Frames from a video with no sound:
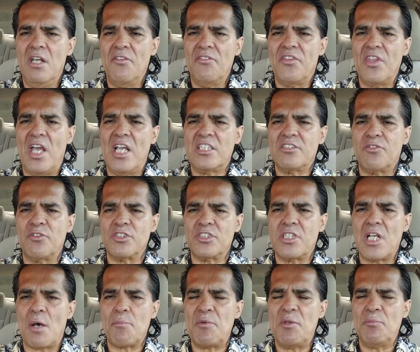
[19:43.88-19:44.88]
Thanks for
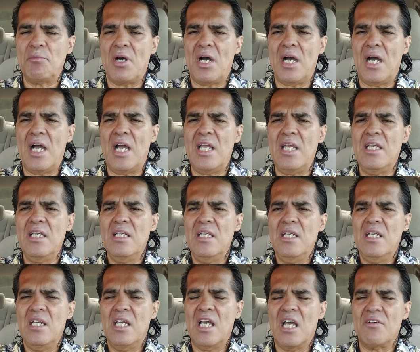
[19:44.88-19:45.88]
stopping by.
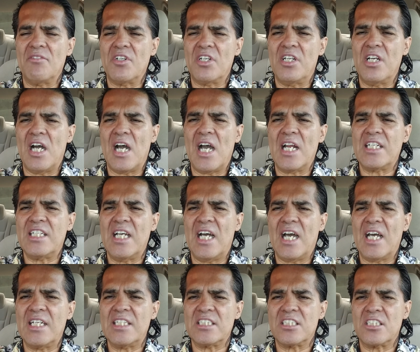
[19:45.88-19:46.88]
Have a
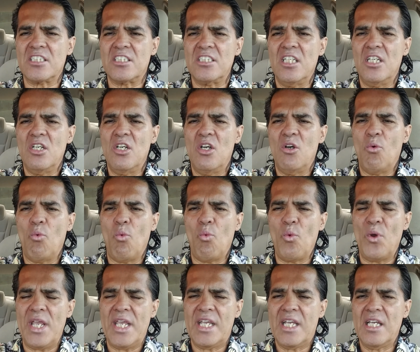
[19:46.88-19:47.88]
God-Goddess
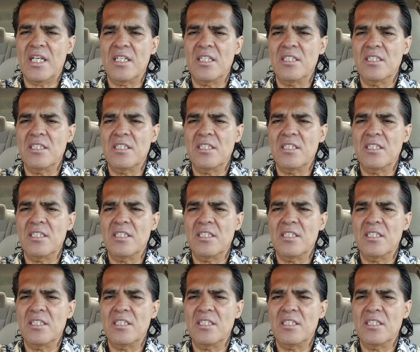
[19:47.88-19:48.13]
week.